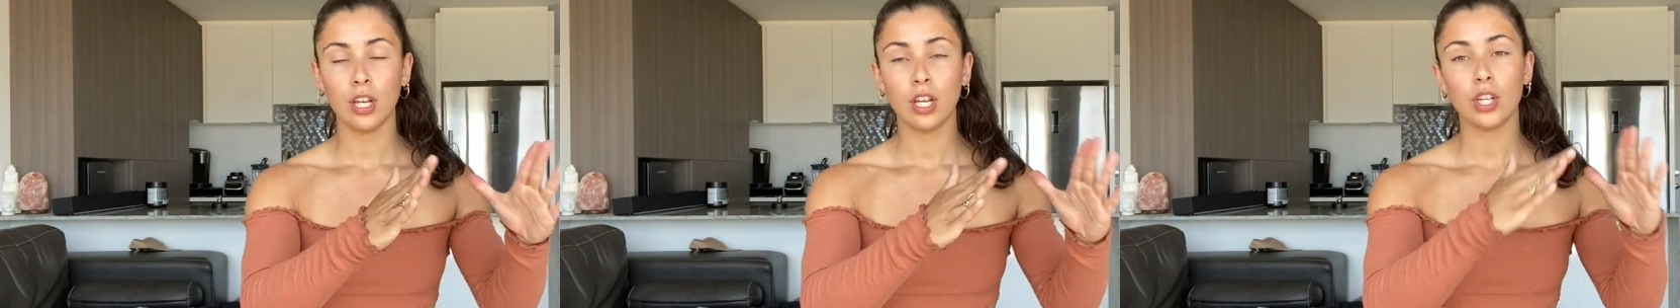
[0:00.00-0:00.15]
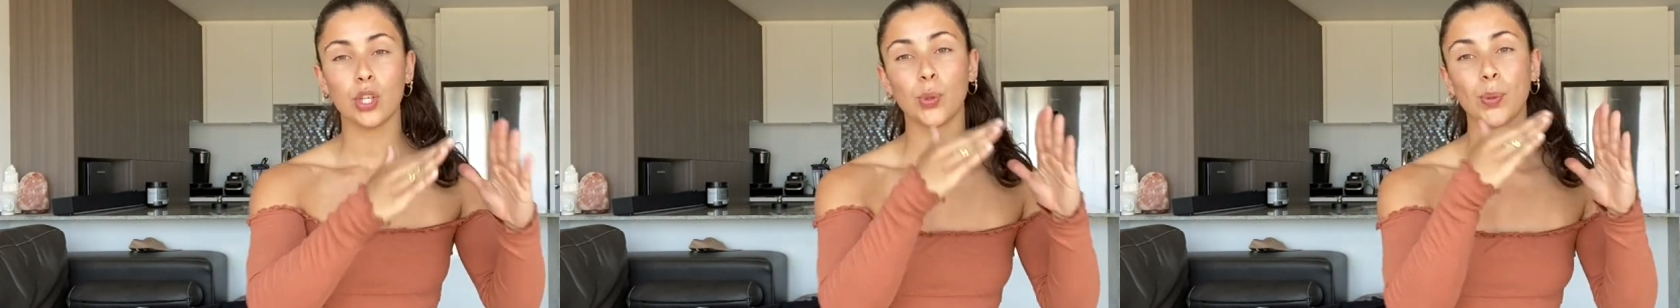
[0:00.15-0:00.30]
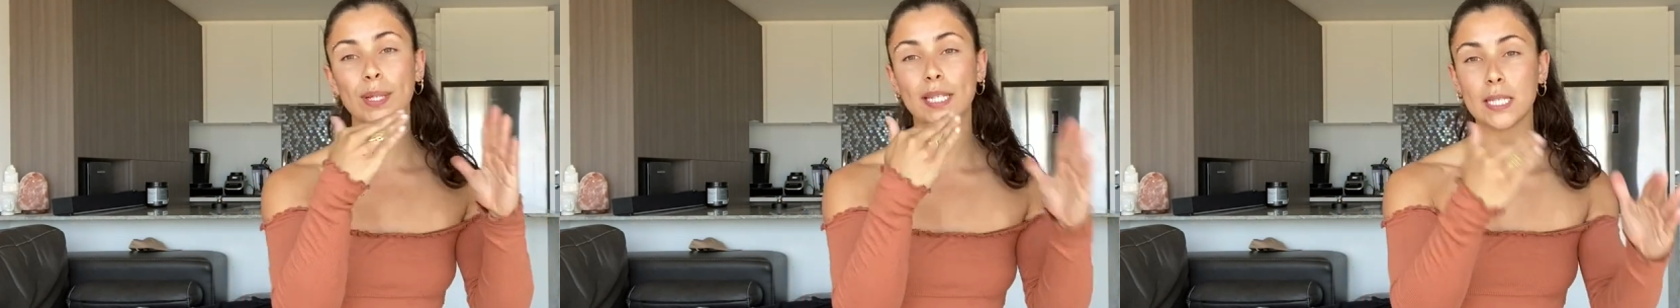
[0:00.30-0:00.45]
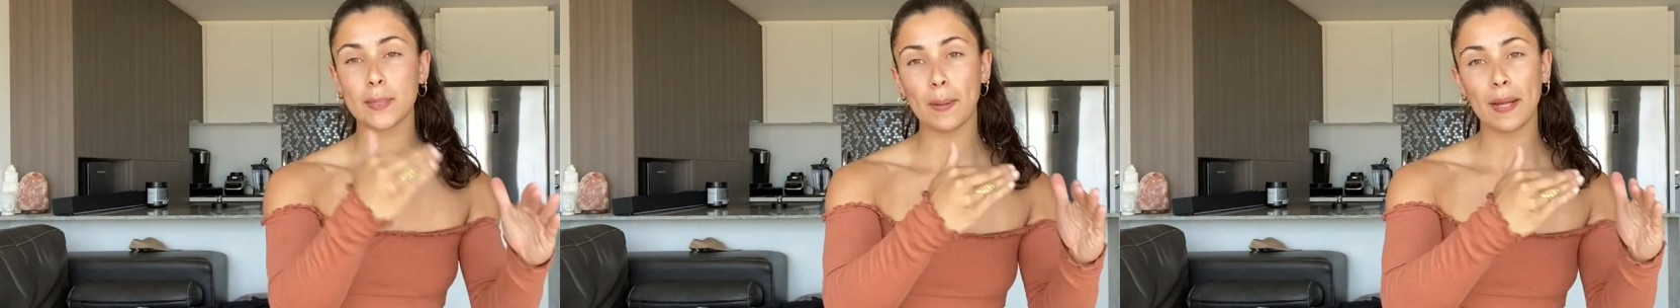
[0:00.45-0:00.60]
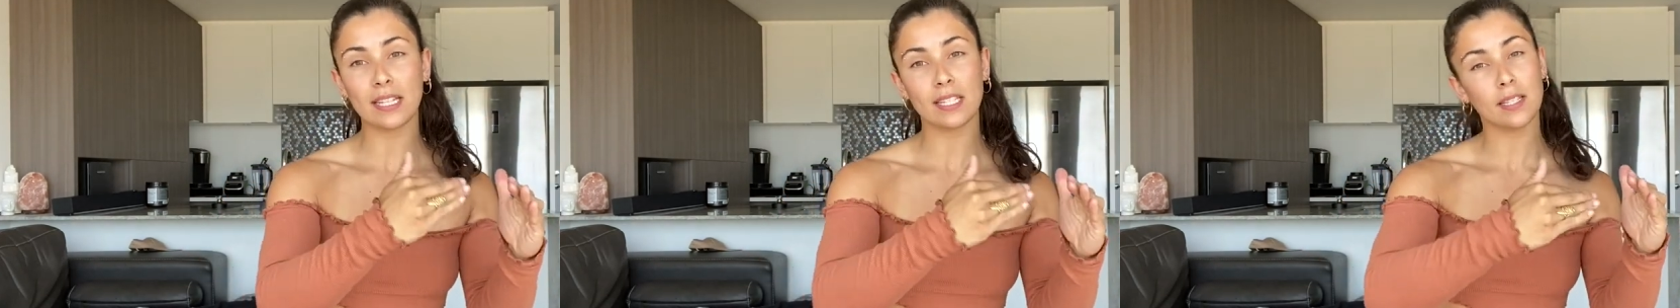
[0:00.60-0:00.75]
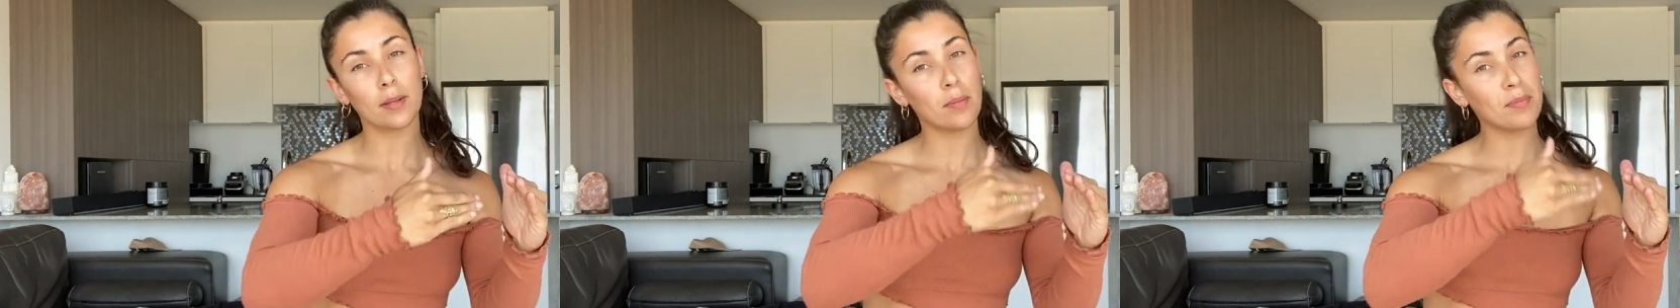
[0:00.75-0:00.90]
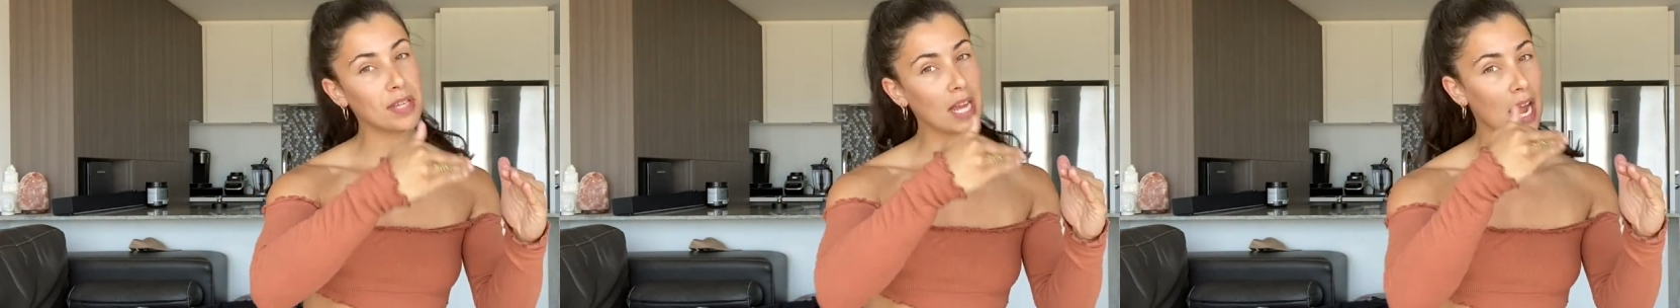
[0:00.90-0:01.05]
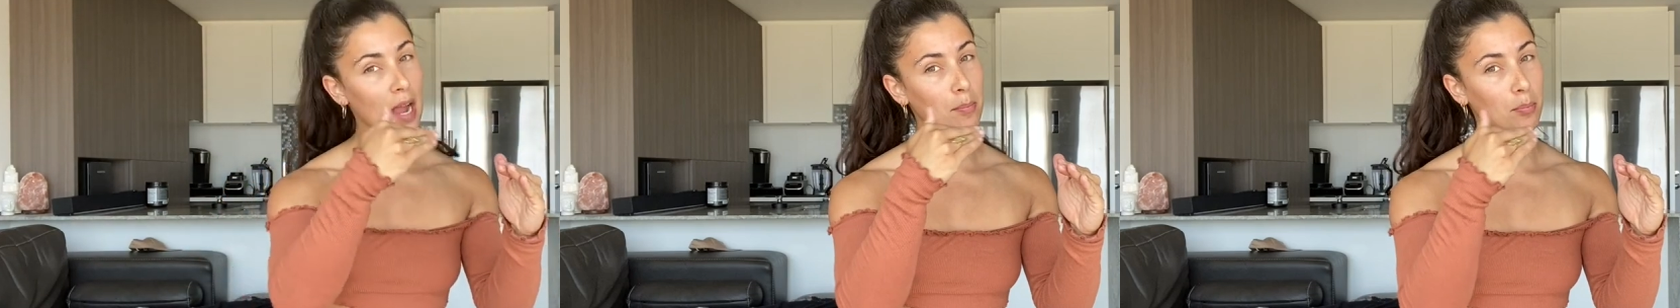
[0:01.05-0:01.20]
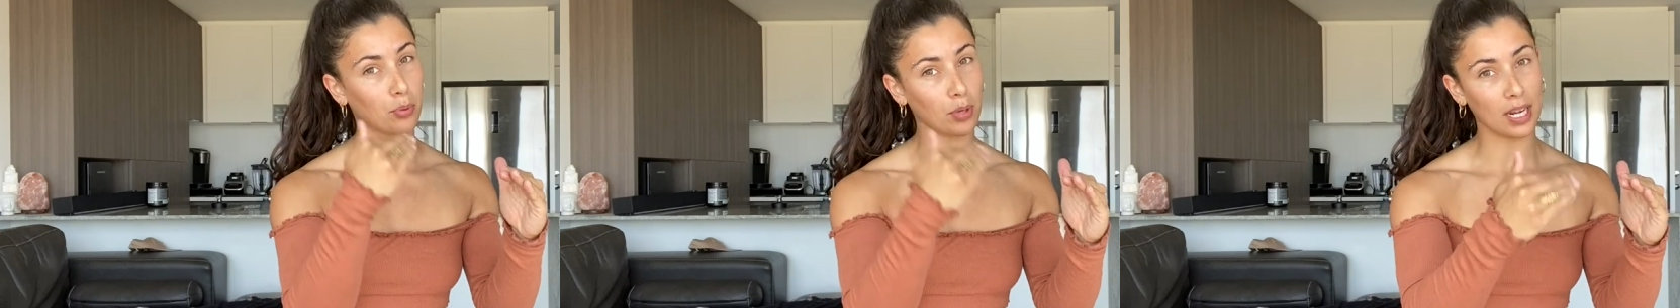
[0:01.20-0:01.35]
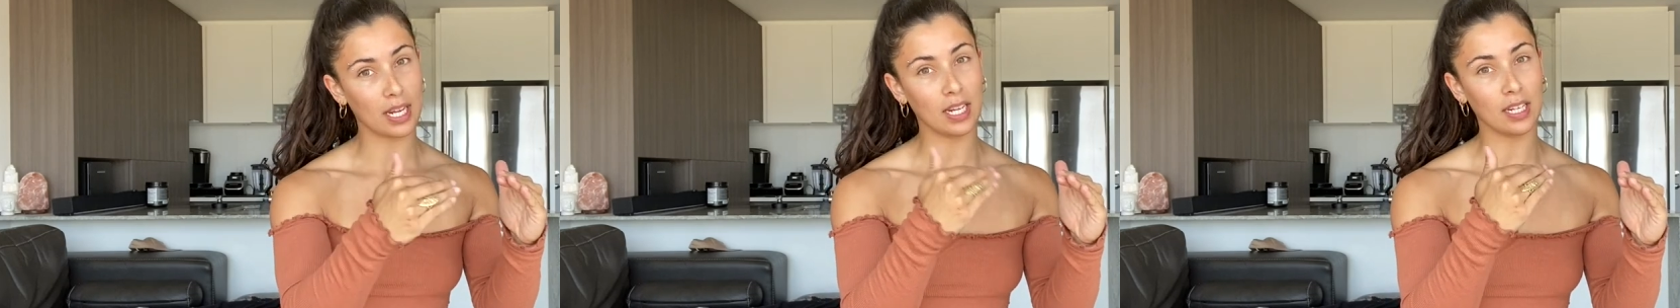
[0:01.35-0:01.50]
you would spend some time
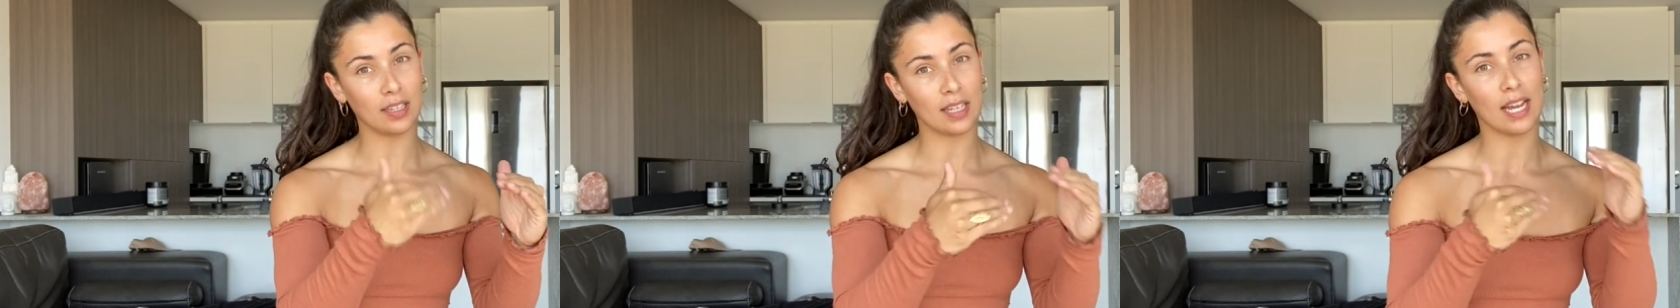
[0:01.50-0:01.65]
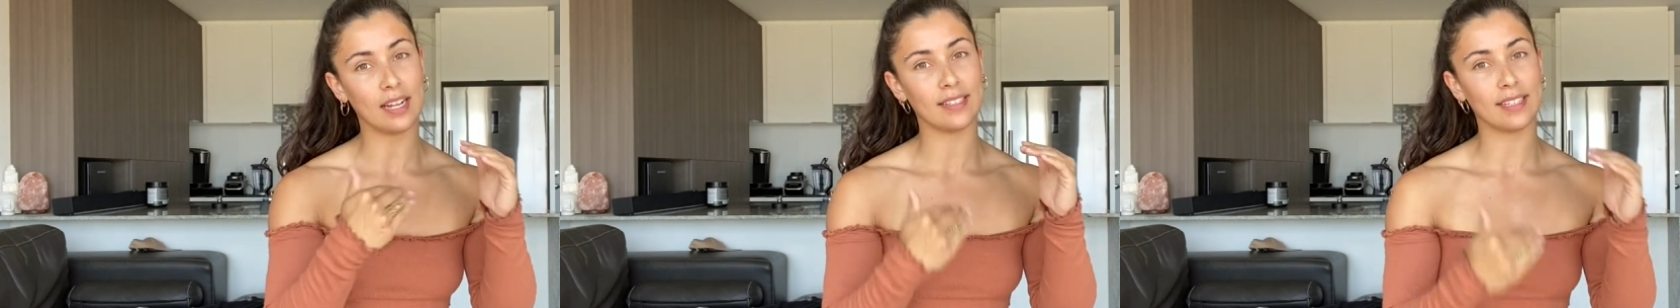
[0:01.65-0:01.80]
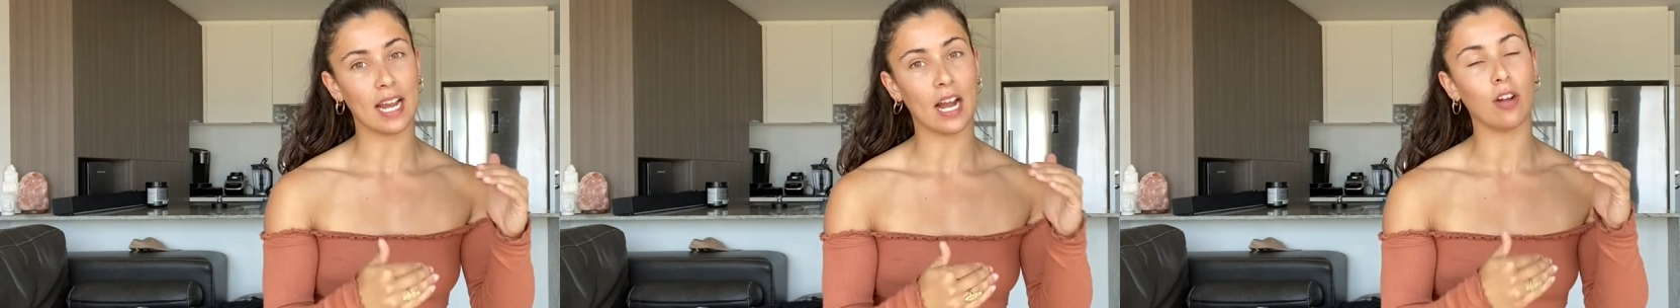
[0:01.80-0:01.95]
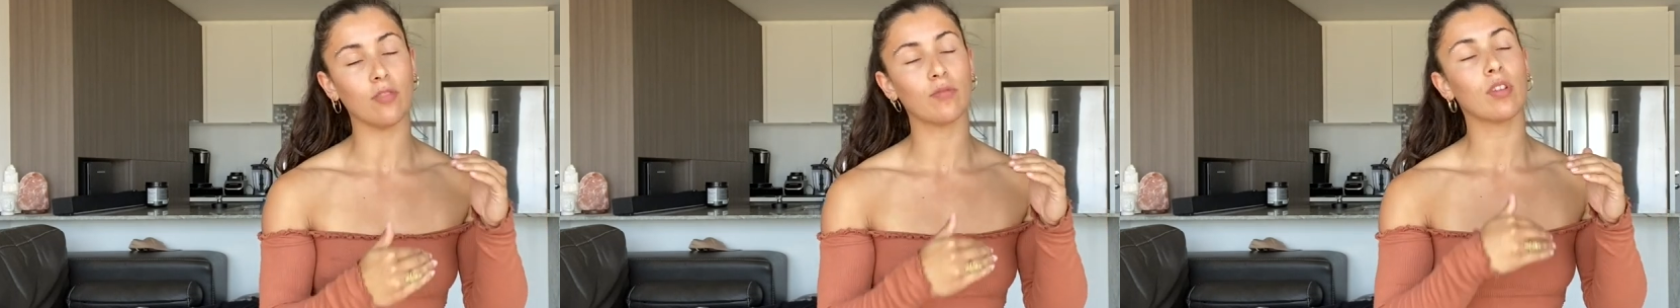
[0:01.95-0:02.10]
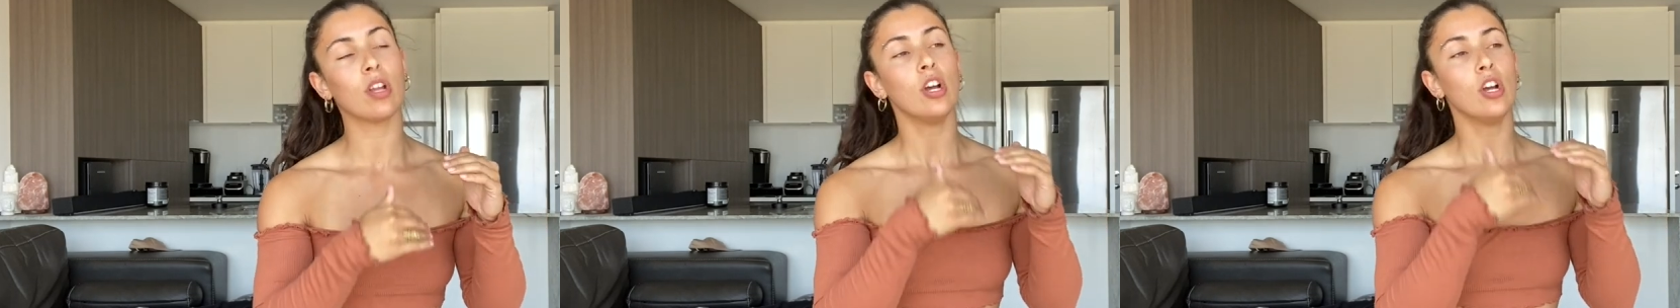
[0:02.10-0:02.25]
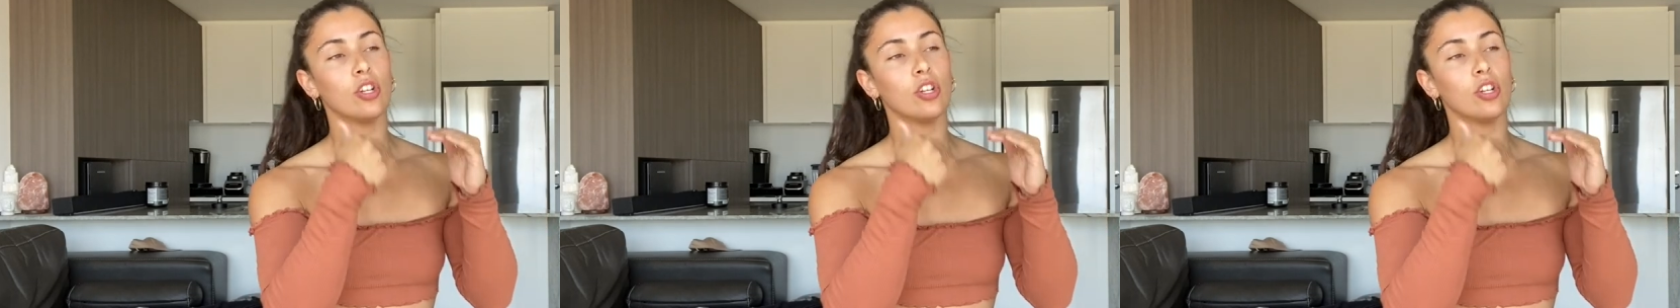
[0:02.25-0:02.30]
breaking that down.